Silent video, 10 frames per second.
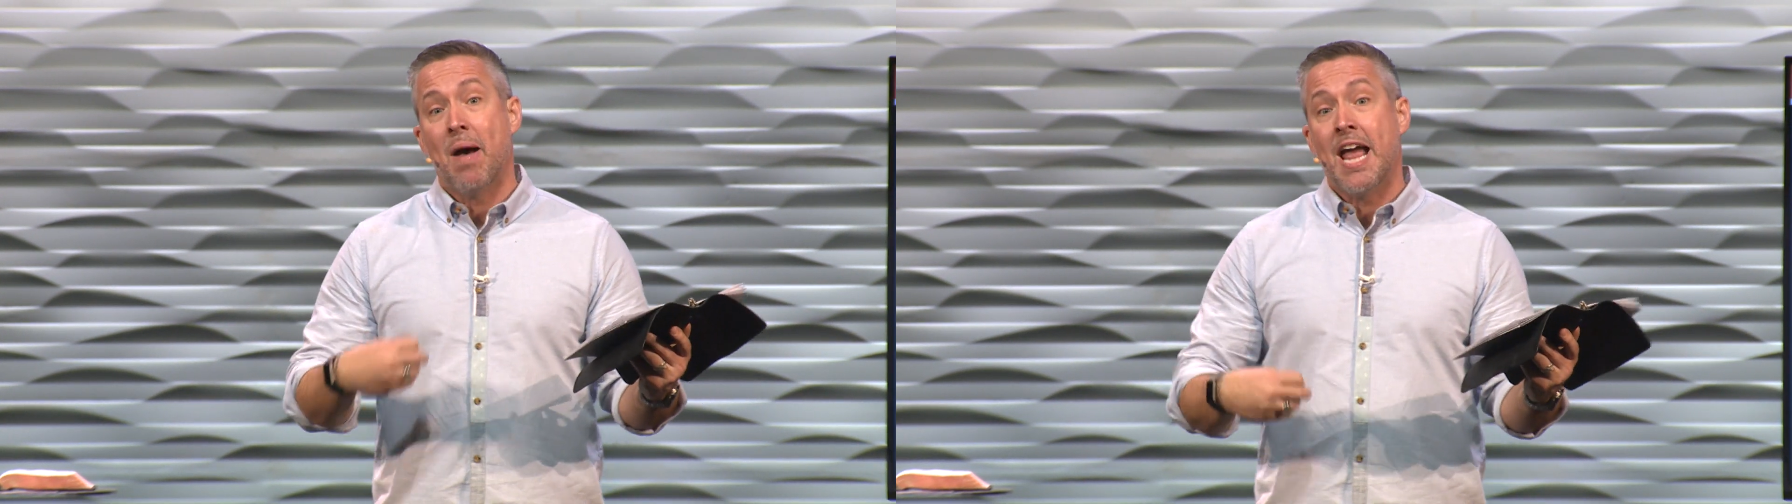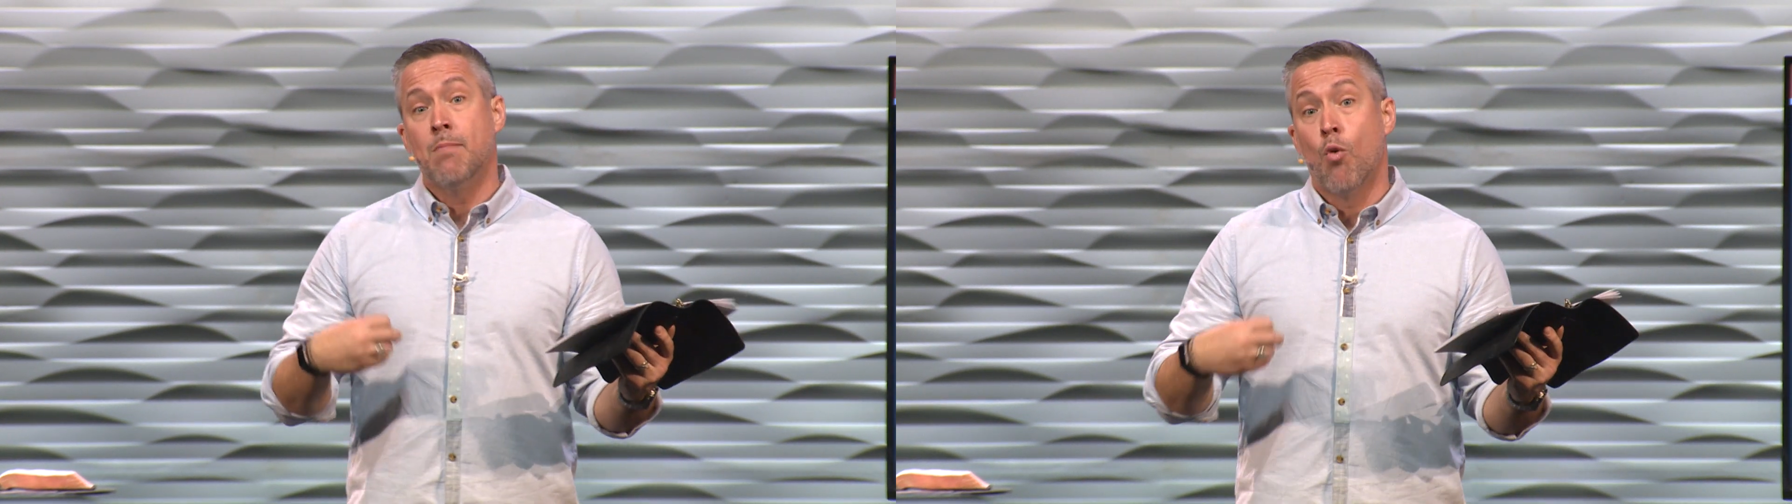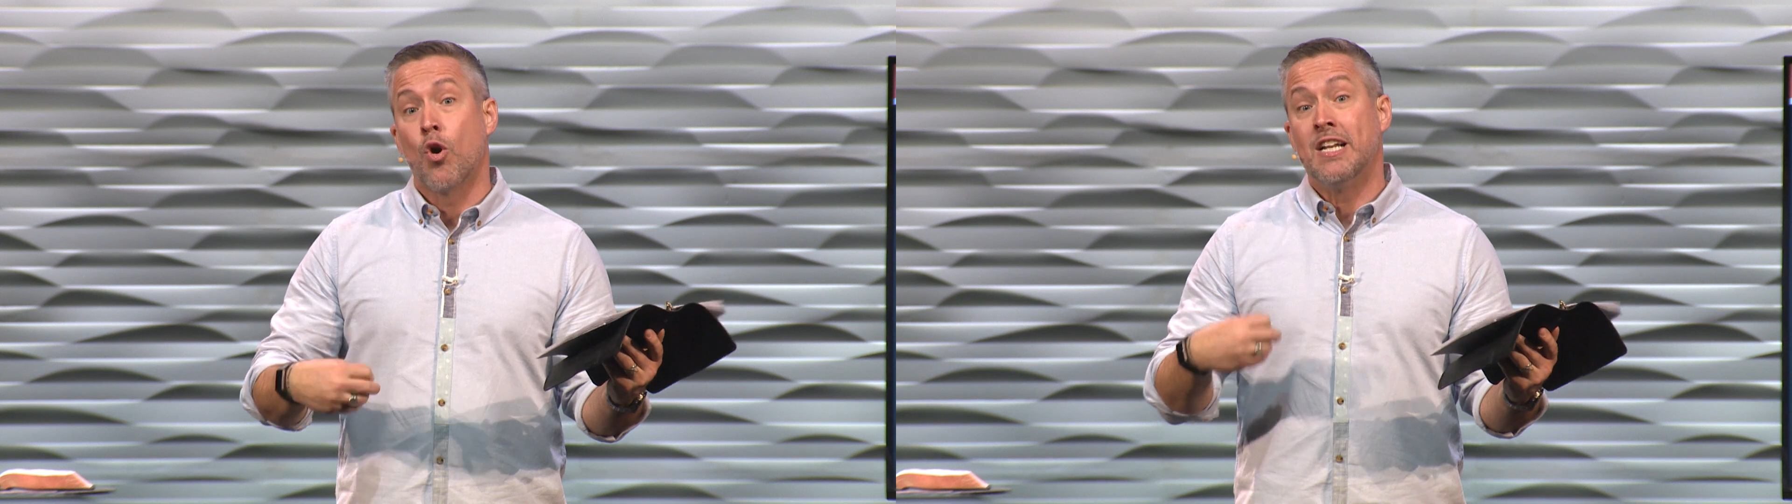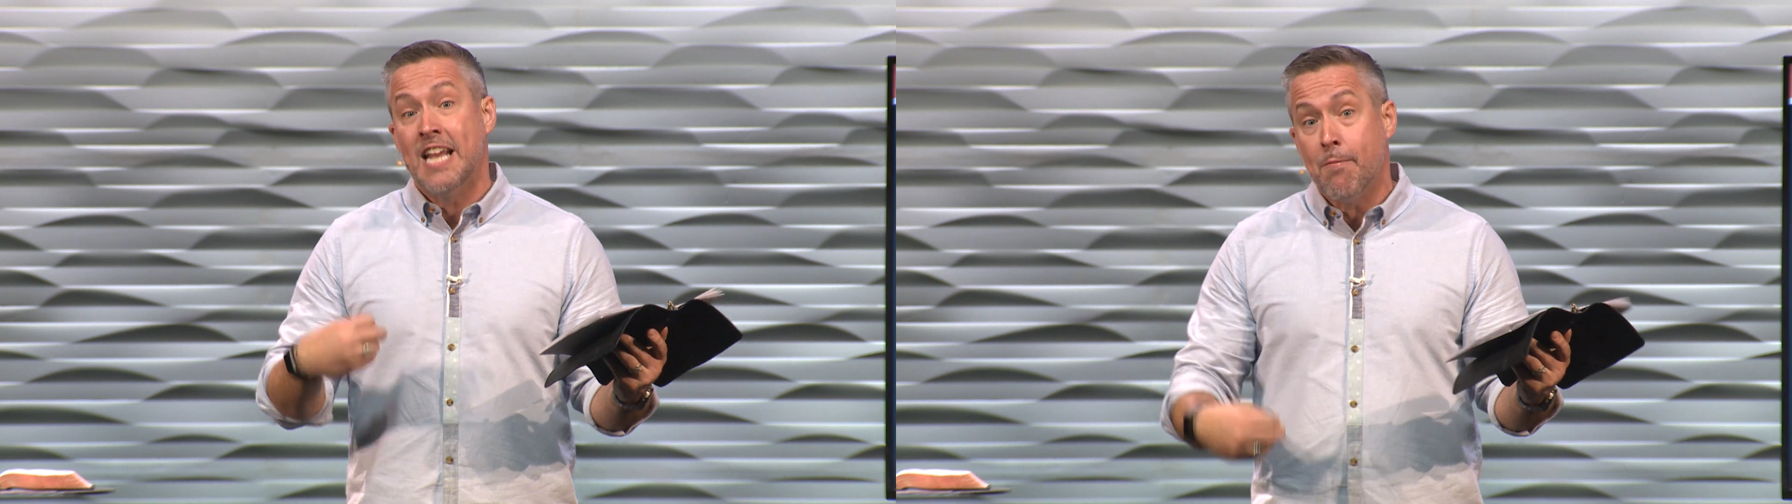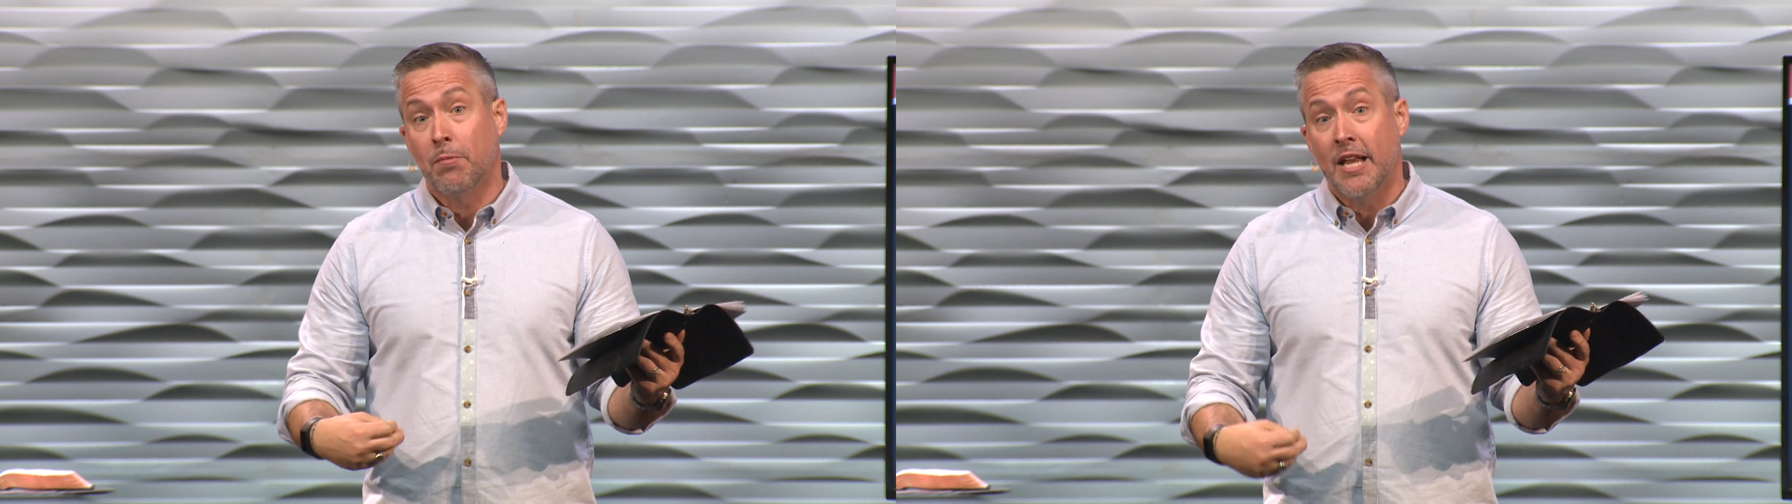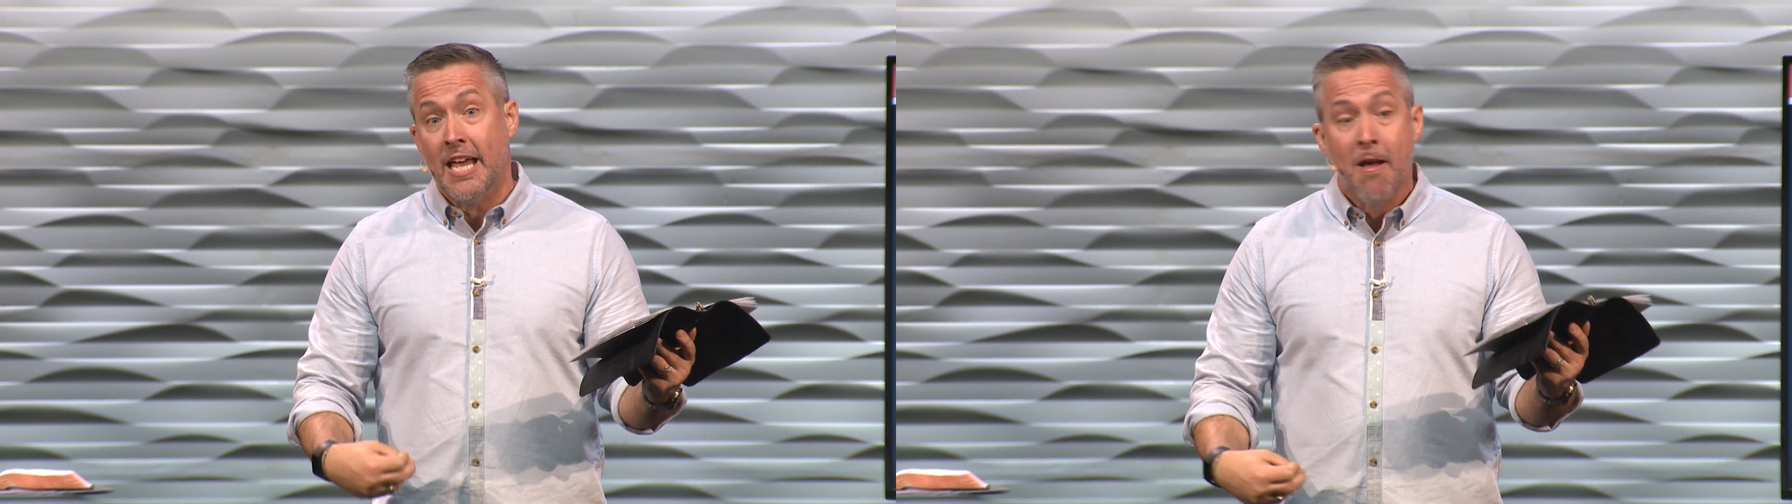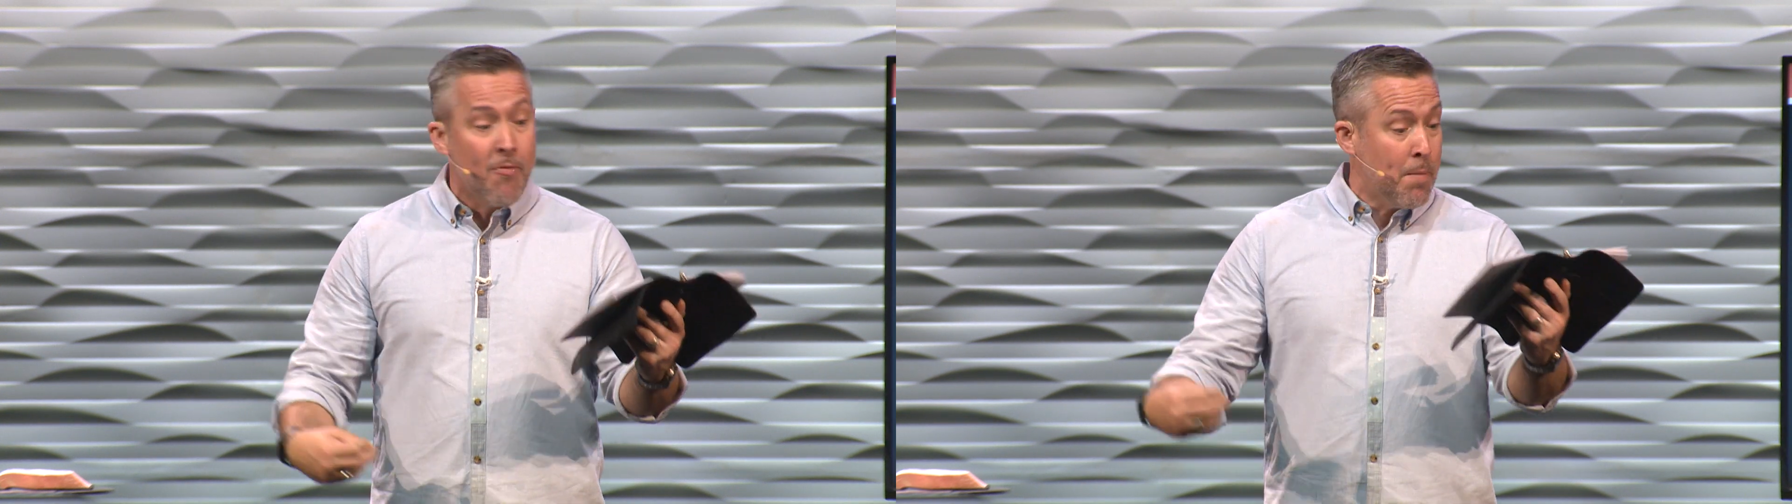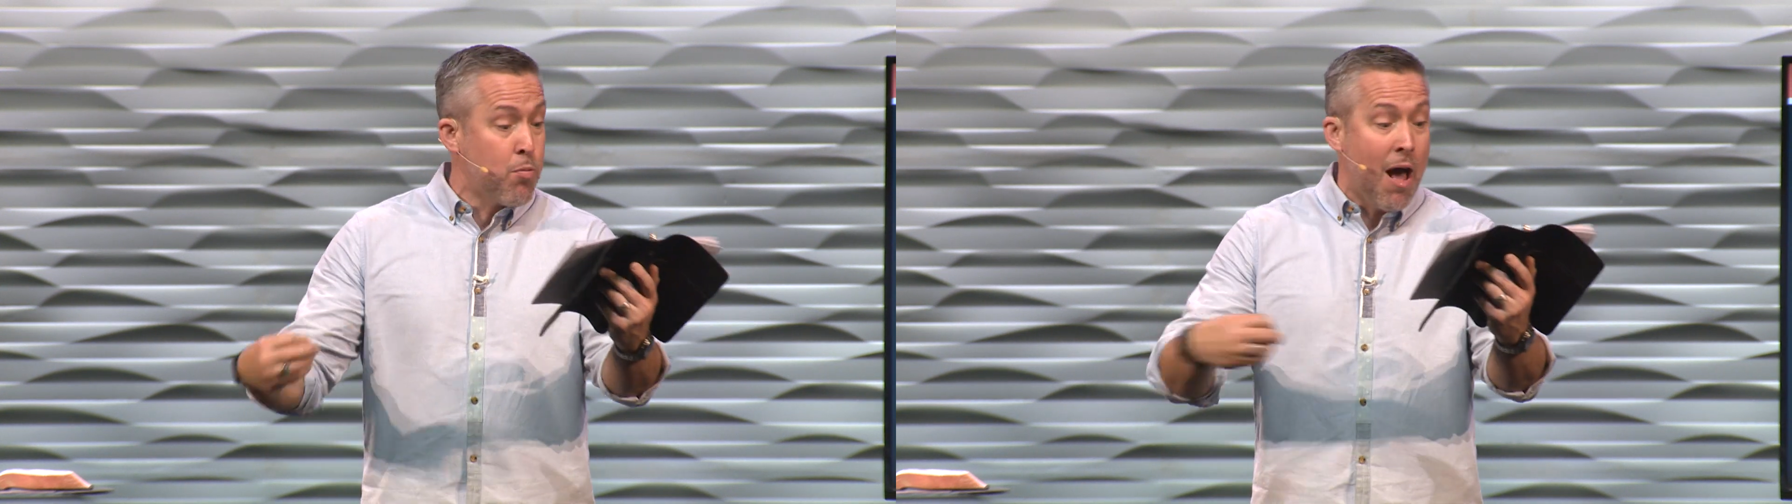pain more deeply
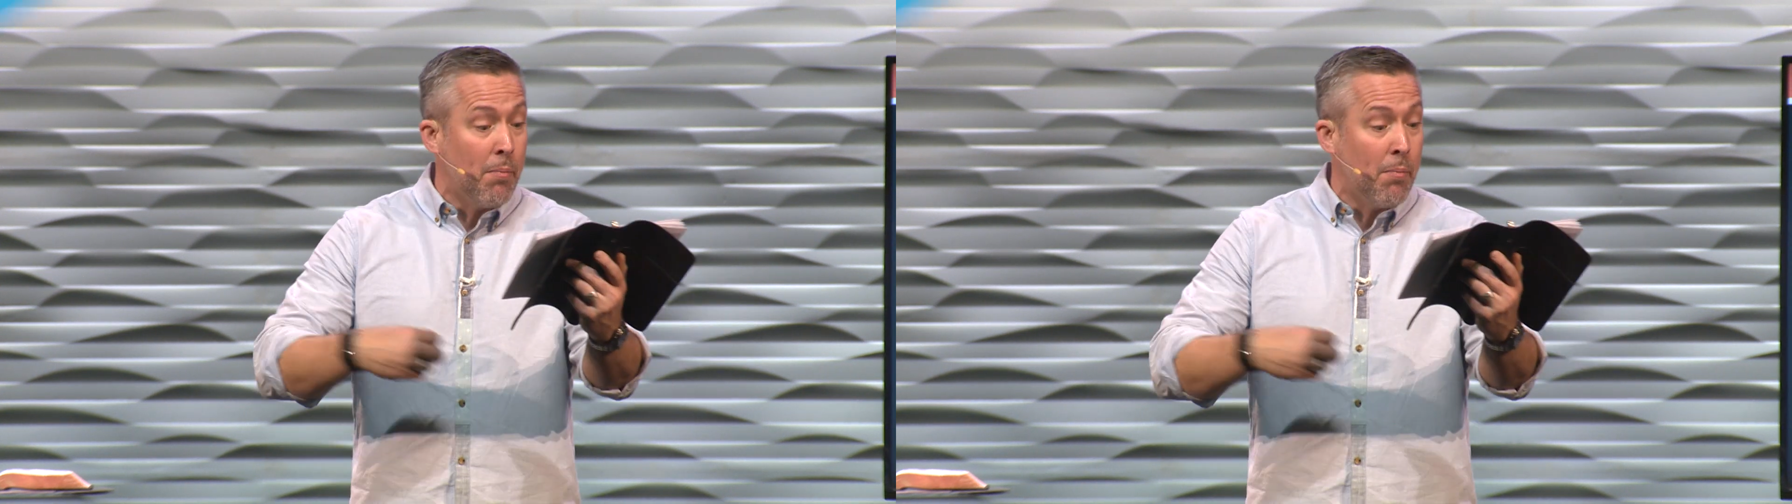than